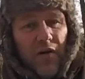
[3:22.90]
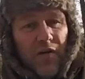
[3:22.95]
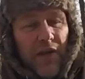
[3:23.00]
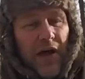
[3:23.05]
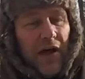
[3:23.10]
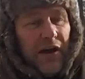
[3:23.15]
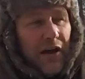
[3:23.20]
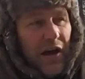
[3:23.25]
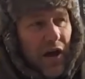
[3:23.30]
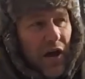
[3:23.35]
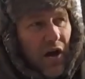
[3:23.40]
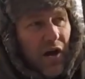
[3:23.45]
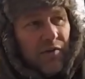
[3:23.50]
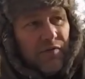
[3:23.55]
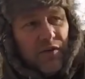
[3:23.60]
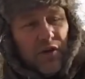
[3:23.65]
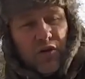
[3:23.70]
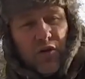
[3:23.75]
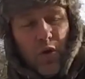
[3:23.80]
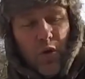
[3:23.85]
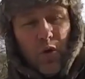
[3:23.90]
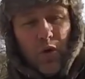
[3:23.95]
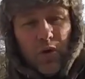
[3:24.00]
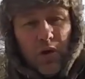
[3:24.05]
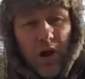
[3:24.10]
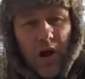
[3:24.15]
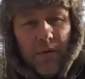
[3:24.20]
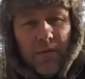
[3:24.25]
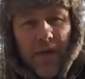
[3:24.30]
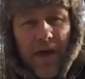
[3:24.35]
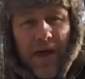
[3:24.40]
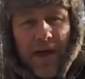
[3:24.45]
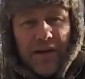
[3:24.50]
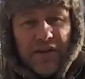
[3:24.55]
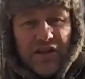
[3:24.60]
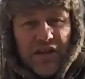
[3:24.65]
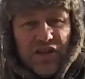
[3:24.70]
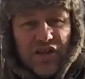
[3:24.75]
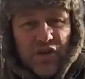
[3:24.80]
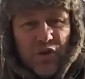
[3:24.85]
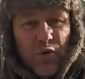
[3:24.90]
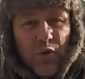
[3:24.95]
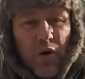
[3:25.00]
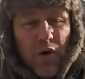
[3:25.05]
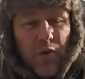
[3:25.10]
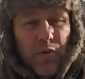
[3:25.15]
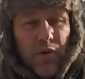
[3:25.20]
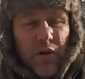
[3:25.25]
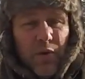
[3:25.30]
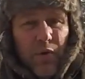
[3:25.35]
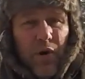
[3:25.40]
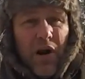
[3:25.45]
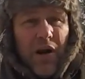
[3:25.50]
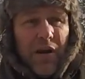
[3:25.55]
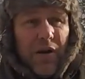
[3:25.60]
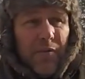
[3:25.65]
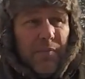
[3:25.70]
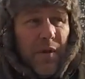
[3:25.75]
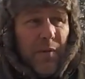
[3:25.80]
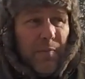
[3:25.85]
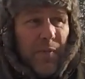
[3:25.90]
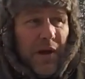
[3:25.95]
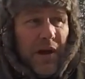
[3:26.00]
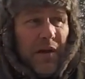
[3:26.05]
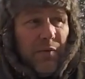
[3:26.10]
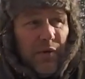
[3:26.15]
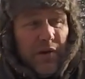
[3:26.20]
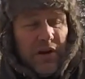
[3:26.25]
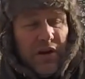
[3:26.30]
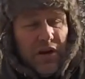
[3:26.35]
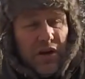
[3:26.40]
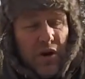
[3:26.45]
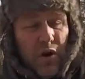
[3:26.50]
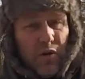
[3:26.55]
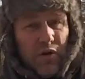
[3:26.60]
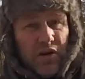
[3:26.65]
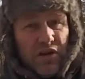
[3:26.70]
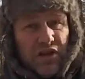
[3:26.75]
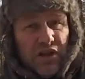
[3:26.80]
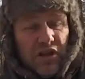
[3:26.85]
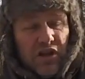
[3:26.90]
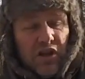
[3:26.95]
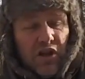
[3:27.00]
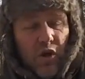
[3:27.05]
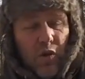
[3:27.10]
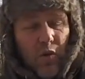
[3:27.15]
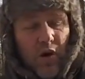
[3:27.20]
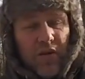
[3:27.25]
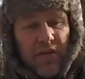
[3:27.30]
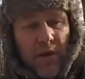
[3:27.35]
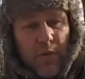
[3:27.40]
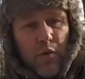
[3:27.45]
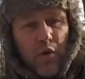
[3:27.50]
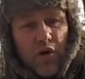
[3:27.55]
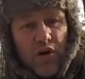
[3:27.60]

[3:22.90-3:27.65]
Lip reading: knocking off the total access to where we wanted them to be. We didn't notice it. Didn't know why they weren't